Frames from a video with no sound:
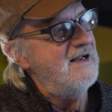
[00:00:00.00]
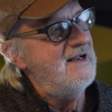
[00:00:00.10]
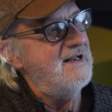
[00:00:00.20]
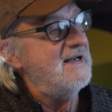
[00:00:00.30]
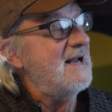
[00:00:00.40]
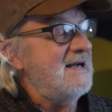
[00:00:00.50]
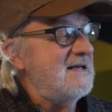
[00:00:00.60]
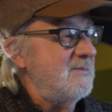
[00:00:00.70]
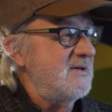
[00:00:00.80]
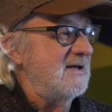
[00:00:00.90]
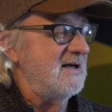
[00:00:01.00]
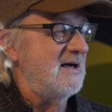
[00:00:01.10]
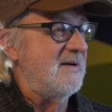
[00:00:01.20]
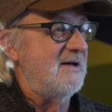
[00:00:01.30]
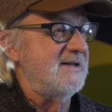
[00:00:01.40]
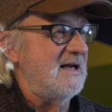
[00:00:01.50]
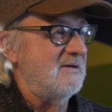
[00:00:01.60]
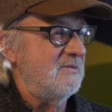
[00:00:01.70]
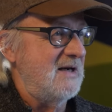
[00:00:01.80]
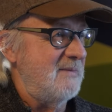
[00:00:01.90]
And again, I keep thinking about
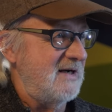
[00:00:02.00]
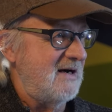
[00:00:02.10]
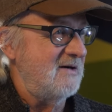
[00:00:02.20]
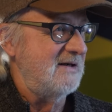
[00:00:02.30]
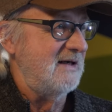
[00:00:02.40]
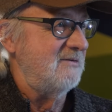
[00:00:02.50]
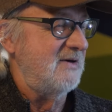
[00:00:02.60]
that when I'm gardening.